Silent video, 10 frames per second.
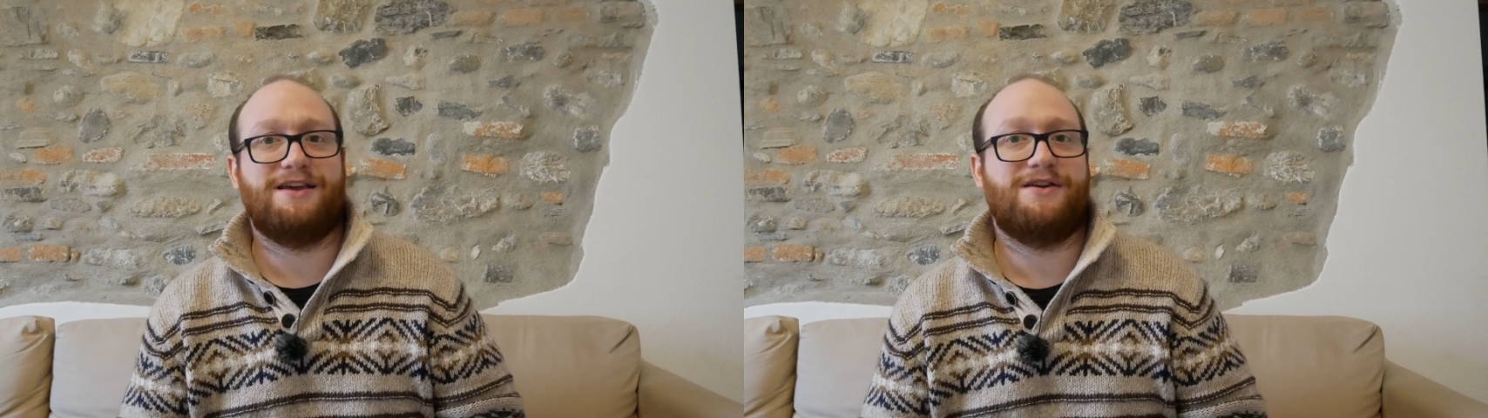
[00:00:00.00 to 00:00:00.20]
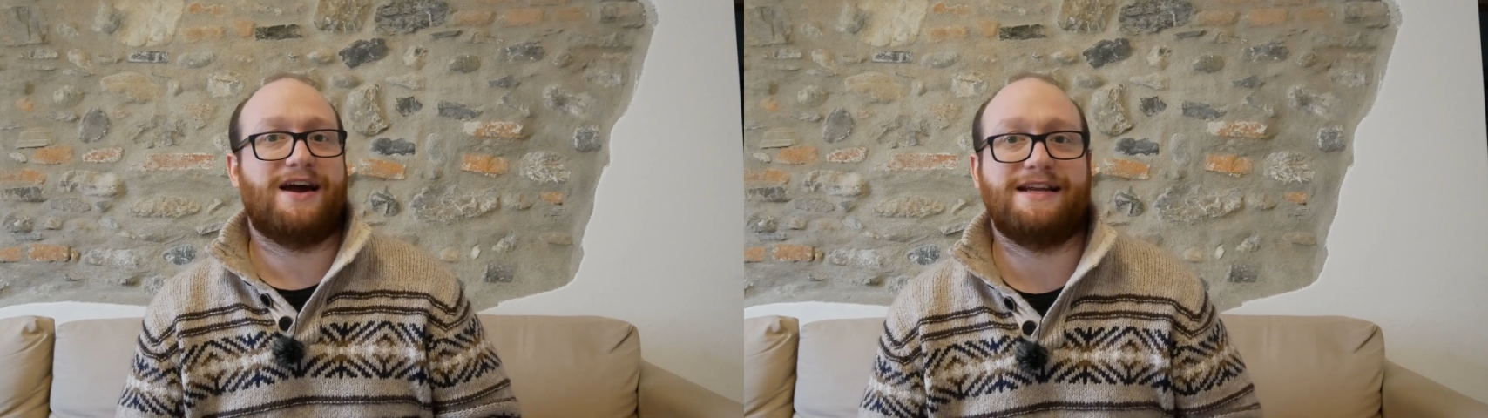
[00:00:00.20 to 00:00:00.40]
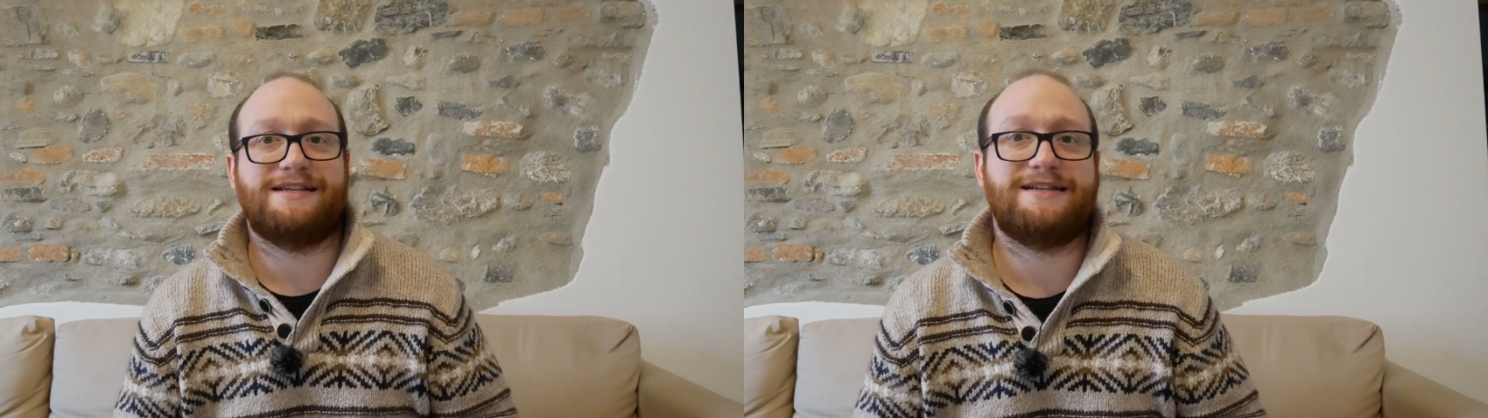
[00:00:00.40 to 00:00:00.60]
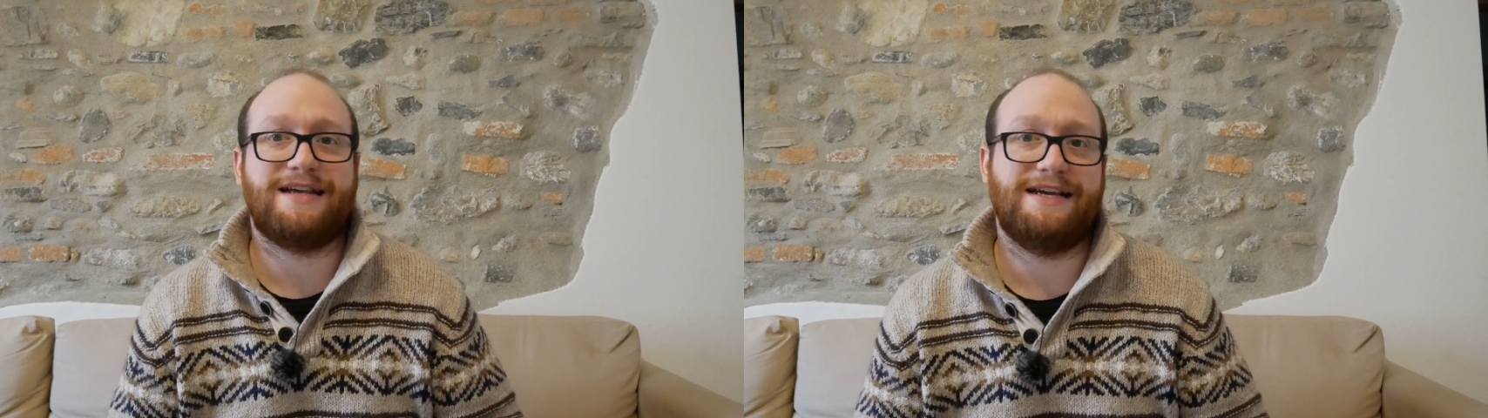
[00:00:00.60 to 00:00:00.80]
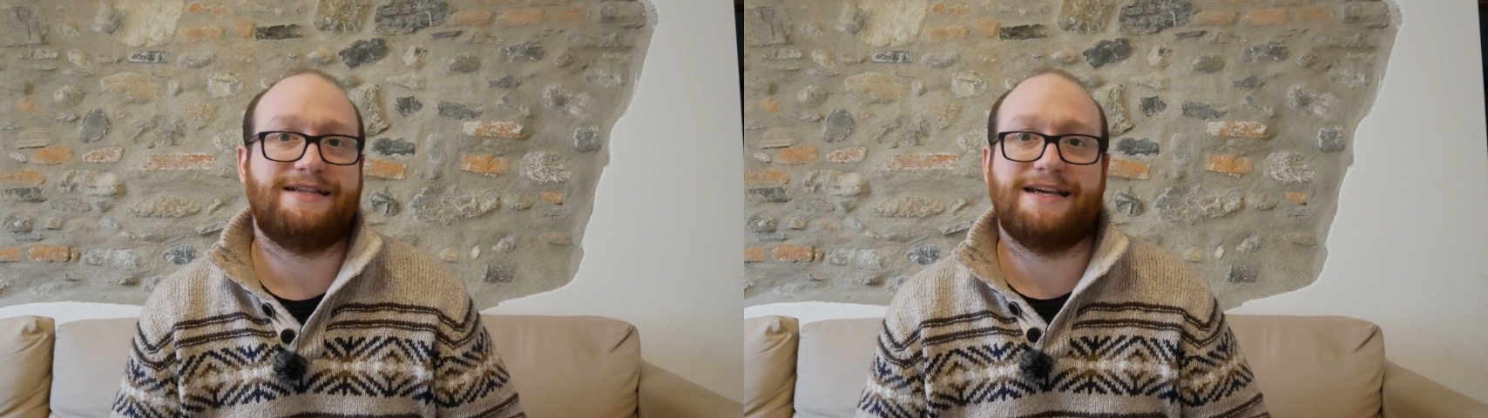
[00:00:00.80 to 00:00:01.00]
the United
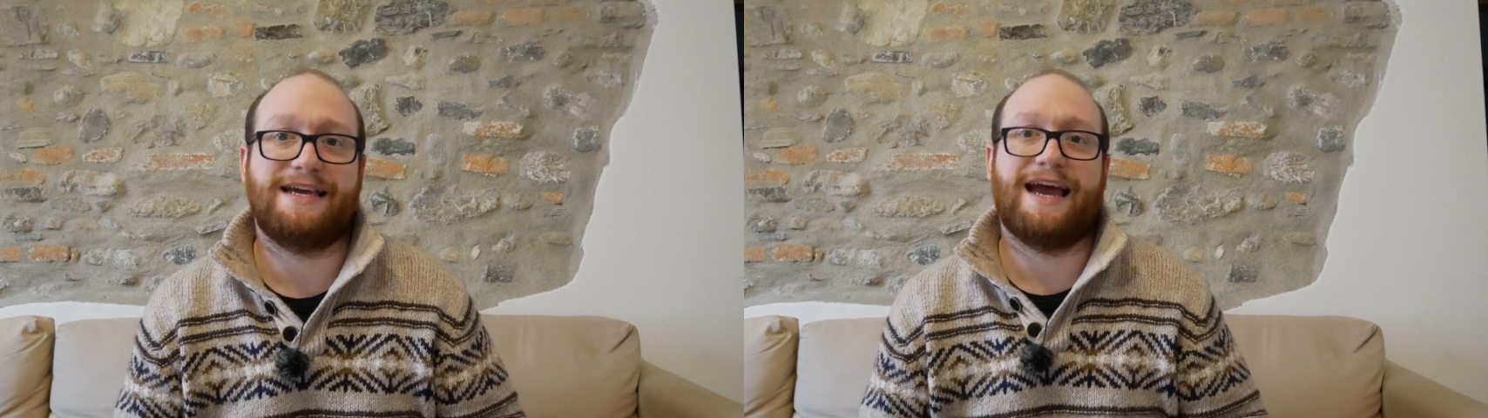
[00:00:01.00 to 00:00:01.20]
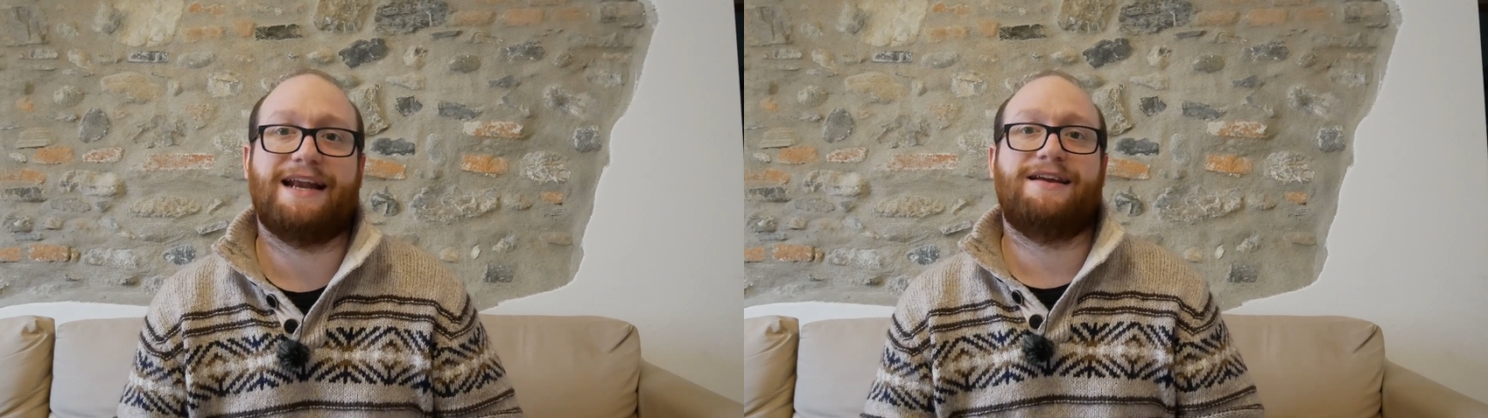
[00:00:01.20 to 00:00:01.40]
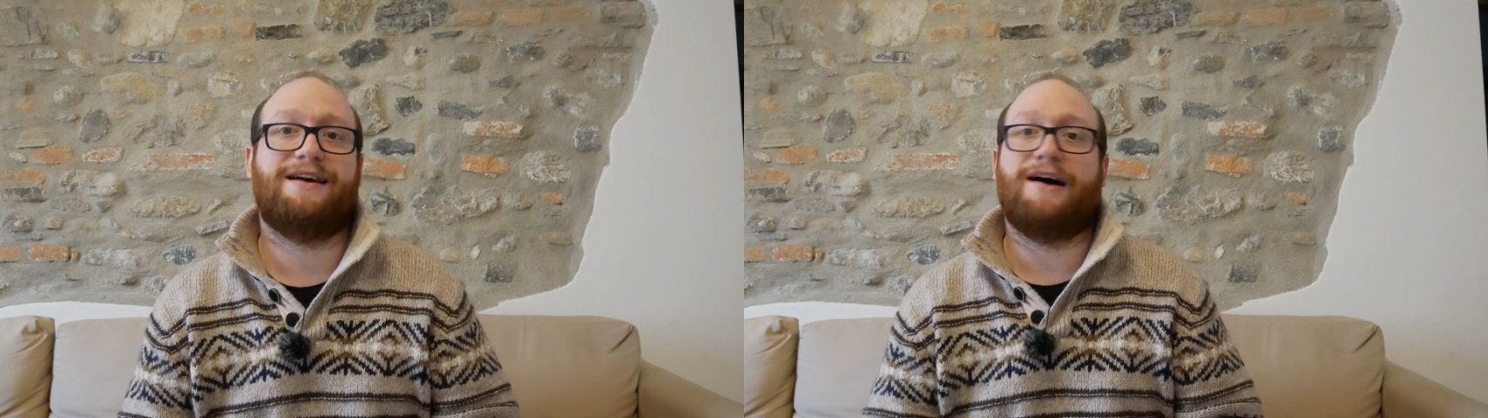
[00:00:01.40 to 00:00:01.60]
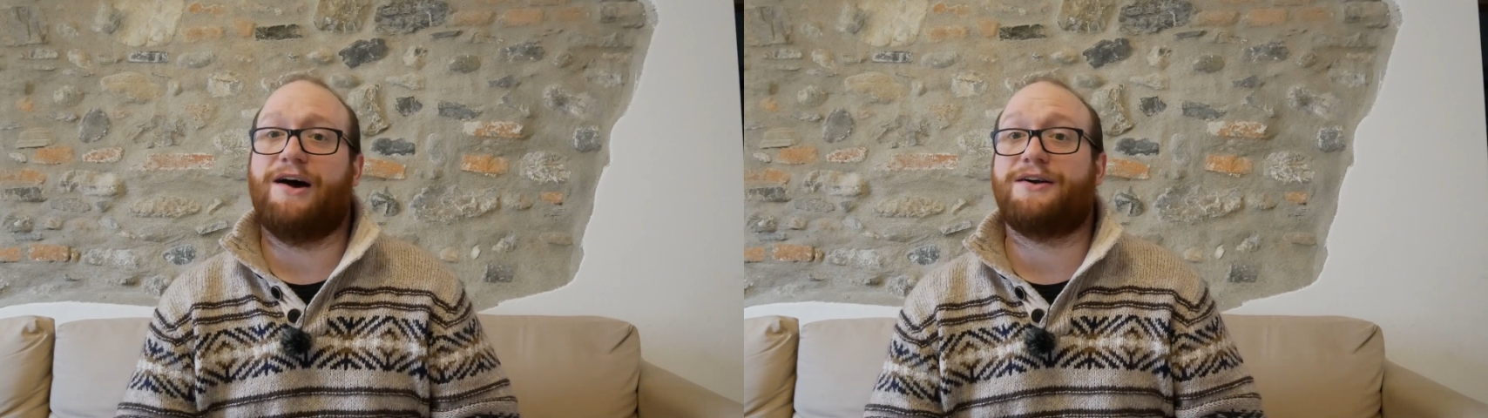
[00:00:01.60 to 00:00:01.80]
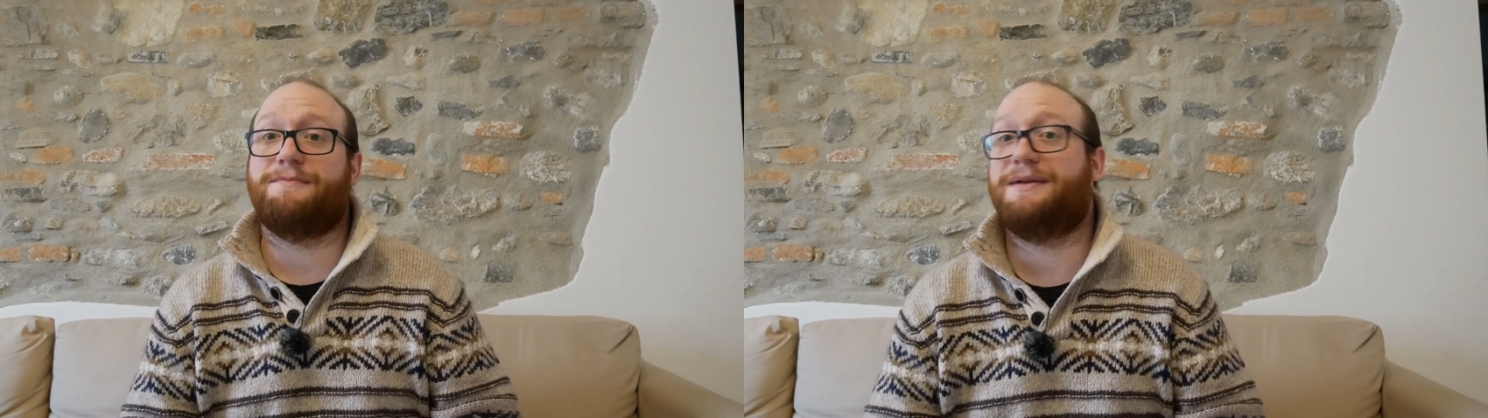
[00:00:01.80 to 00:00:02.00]
States and Canada
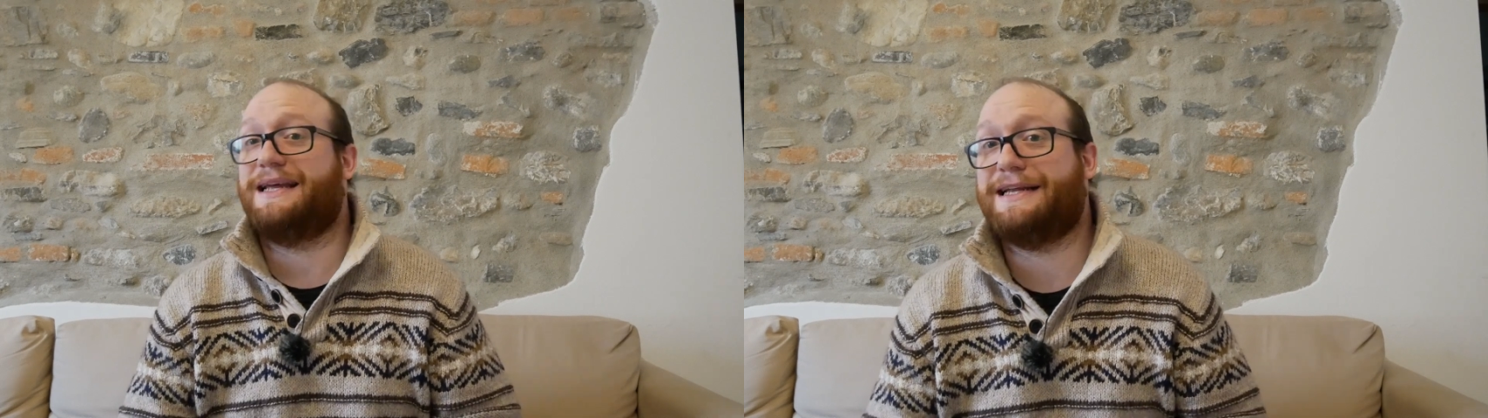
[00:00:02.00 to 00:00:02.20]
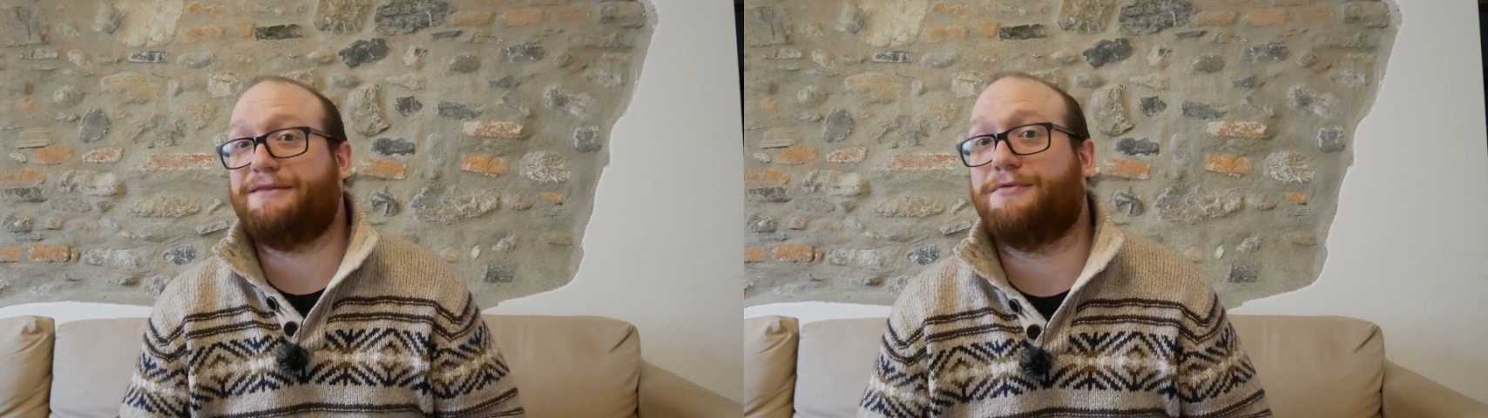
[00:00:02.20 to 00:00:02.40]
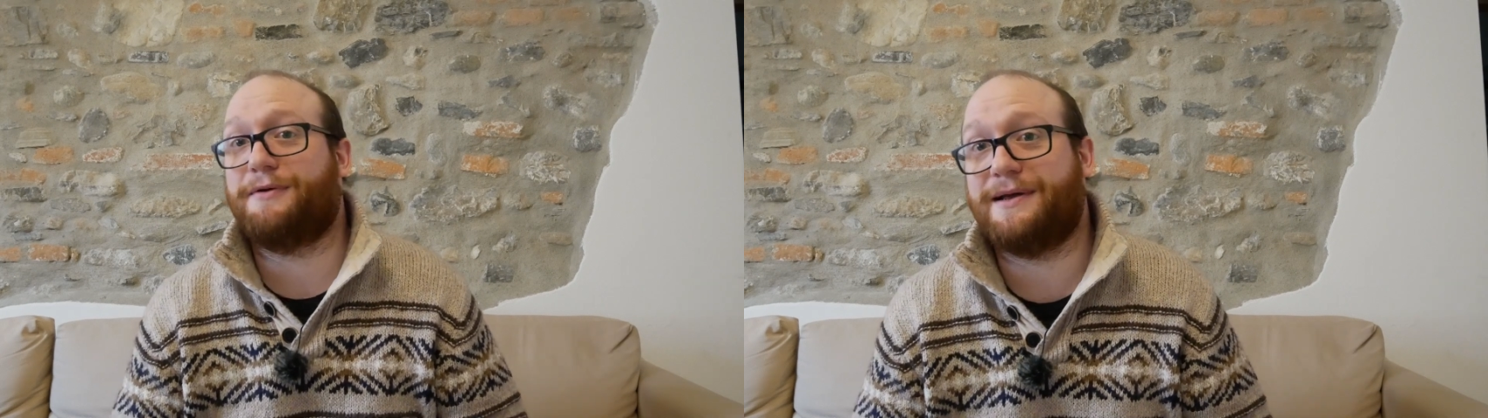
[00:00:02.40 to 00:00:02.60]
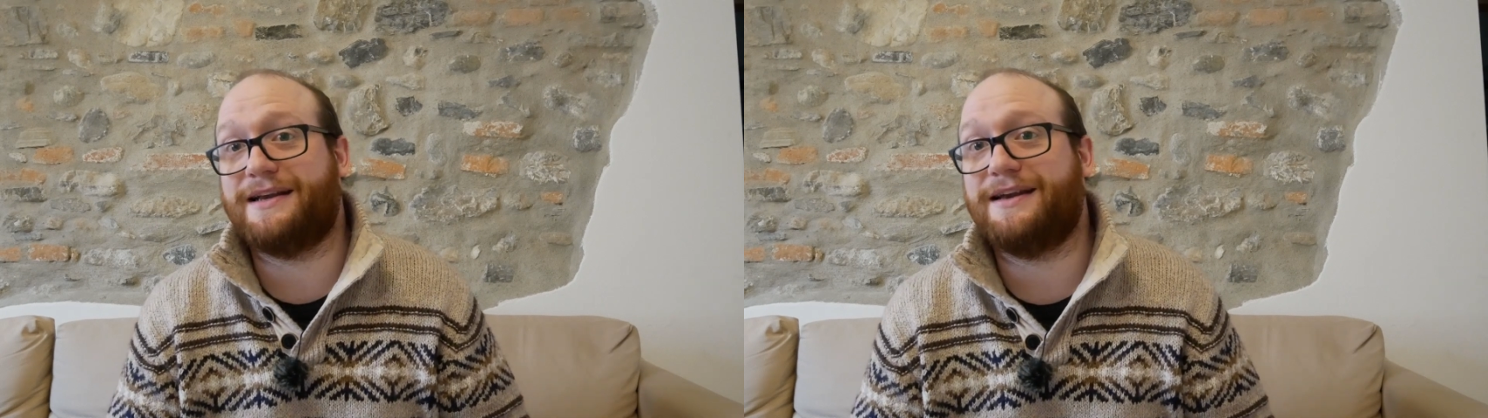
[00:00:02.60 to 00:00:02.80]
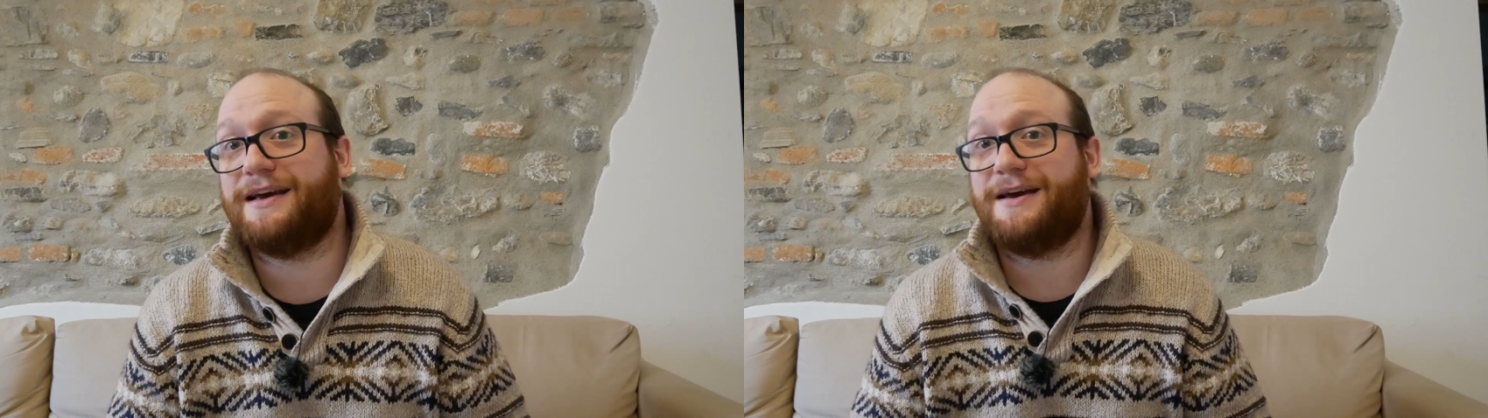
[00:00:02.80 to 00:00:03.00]
are completely
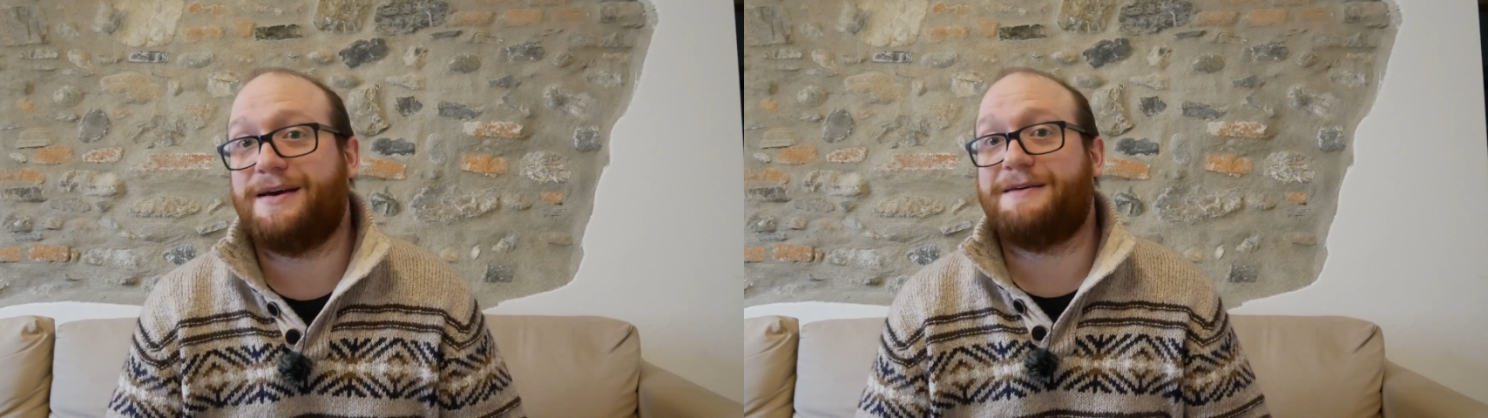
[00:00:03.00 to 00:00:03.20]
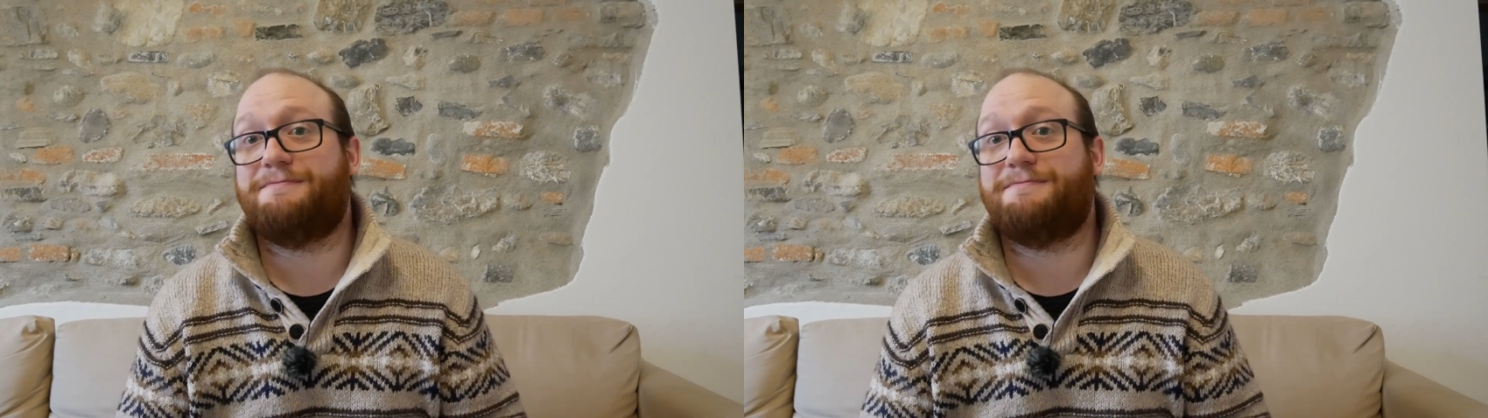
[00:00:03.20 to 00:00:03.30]
ruined